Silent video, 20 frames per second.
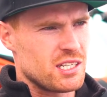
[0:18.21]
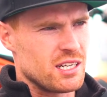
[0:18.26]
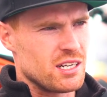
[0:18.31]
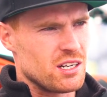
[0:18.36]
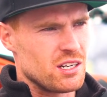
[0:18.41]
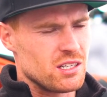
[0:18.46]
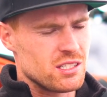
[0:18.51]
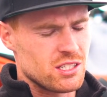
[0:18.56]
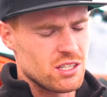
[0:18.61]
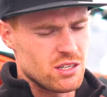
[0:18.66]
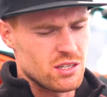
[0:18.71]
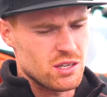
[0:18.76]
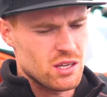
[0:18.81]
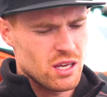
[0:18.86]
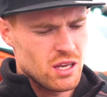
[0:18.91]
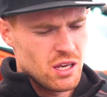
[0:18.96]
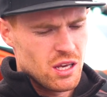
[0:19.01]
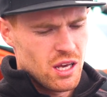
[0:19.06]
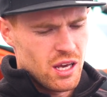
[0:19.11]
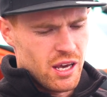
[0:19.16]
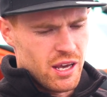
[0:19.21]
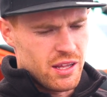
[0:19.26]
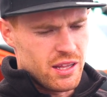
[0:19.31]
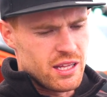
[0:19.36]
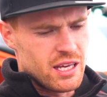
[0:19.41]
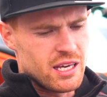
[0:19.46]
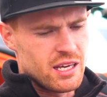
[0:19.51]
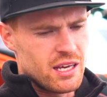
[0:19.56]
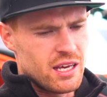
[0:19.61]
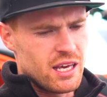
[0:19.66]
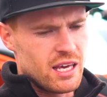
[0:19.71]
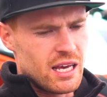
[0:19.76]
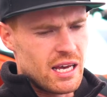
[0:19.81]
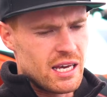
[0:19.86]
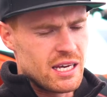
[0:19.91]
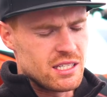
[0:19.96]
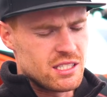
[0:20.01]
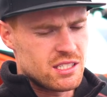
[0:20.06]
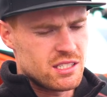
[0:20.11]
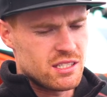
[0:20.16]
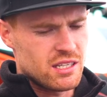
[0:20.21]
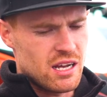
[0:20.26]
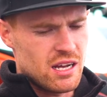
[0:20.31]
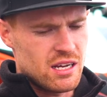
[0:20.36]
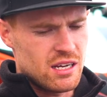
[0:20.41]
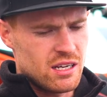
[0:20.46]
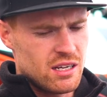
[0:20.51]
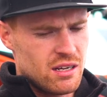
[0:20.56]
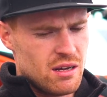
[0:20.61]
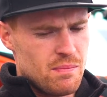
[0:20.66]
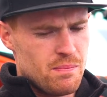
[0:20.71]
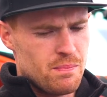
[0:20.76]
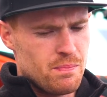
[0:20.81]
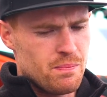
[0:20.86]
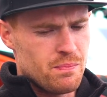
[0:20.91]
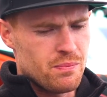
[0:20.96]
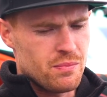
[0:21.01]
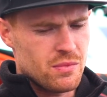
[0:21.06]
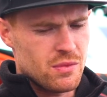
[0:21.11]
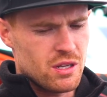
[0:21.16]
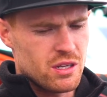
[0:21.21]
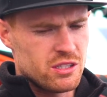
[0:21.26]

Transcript: You know, so it it's um,